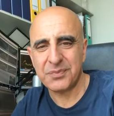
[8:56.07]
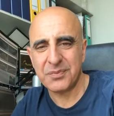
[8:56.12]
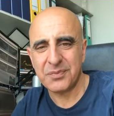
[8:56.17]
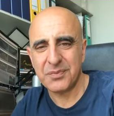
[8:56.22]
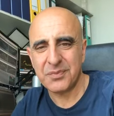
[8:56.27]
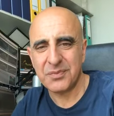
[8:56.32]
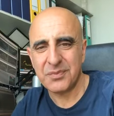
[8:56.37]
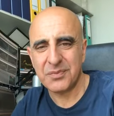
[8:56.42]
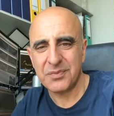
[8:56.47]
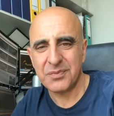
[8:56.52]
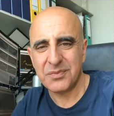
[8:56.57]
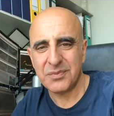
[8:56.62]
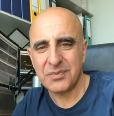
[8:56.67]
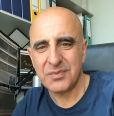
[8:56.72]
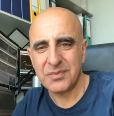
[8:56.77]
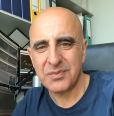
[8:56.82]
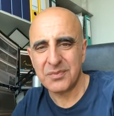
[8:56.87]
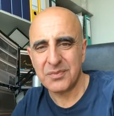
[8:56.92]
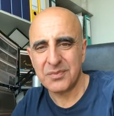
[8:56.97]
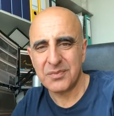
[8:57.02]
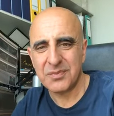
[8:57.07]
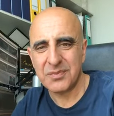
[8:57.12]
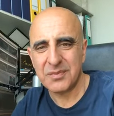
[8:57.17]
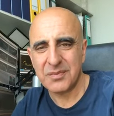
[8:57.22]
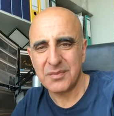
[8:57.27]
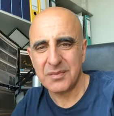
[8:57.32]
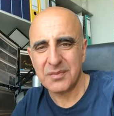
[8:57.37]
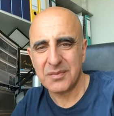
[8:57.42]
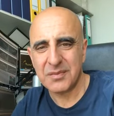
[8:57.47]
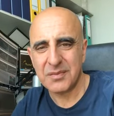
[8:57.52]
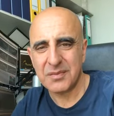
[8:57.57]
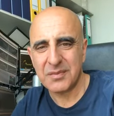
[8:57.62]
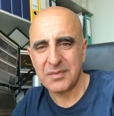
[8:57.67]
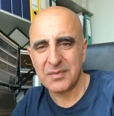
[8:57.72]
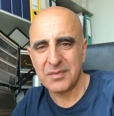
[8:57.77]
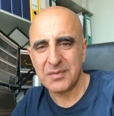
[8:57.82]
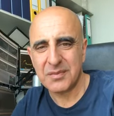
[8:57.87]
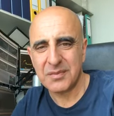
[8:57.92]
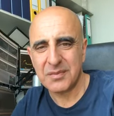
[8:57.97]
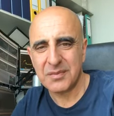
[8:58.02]

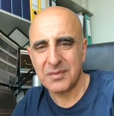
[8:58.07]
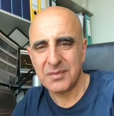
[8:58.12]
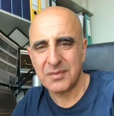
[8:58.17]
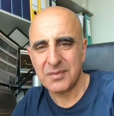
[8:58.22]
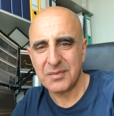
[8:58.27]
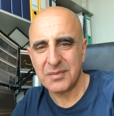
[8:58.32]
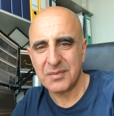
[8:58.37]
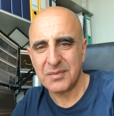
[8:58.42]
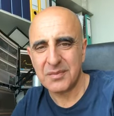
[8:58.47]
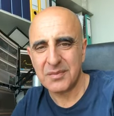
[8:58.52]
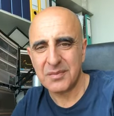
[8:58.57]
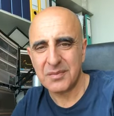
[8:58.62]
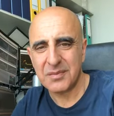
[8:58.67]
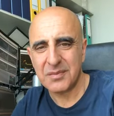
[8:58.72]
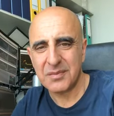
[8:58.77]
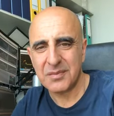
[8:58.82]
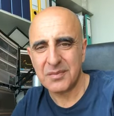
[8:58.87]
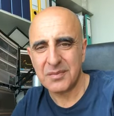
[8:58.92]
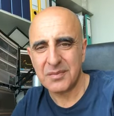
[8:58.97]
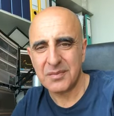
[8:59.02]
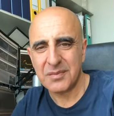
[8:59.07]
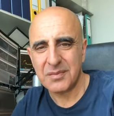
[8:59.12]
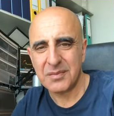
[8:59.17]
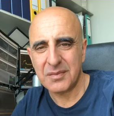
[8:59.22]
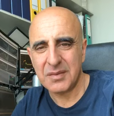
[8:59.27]
No one is speaking in this clip.